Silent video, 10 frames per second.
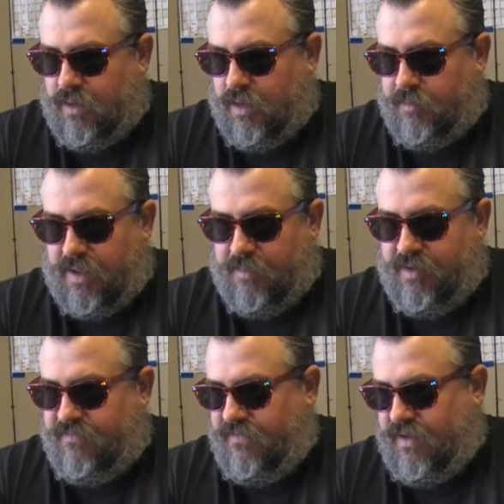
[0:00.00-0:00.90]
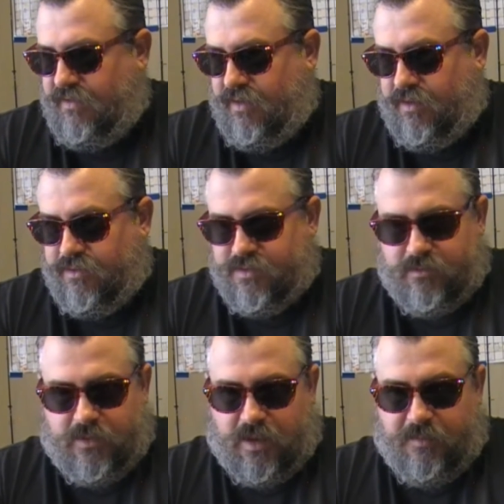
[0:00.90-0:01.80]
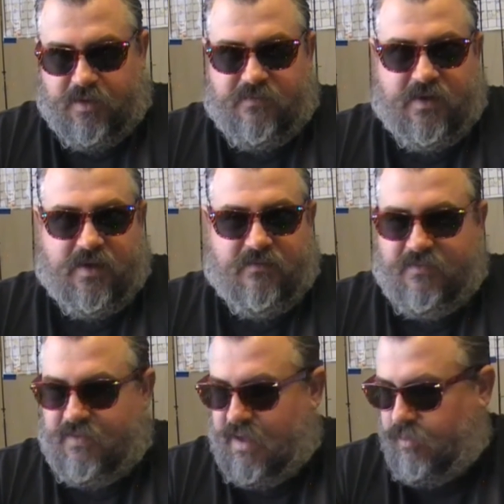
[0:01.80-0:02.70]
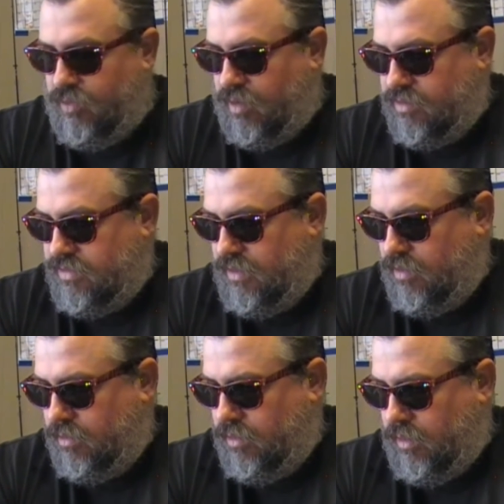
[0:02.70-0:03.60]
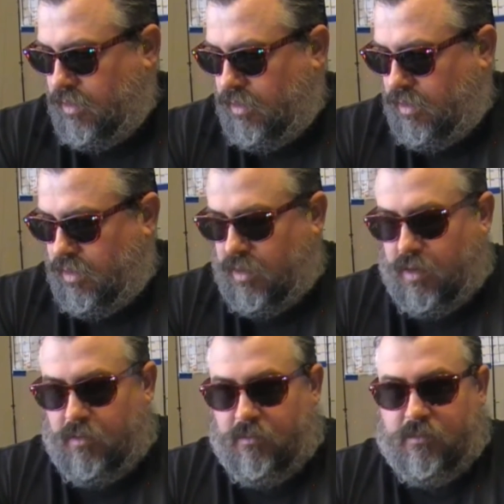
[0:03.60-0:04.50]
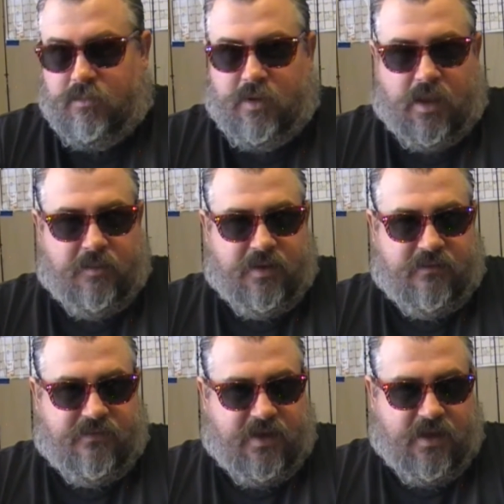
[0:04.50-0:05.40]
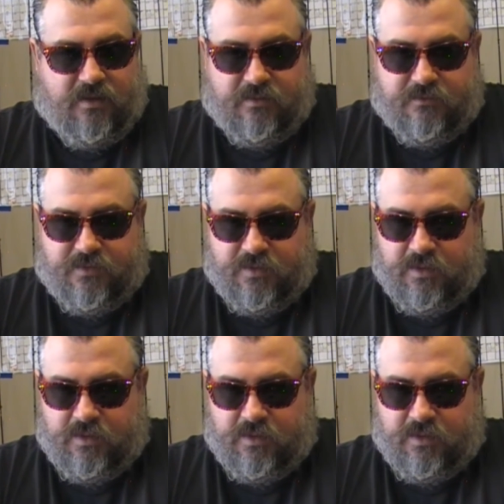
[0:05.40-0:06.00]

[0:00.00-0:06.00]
I'm not a big fan of the others. Not a big fan of Abu Garcia. Not a big fan of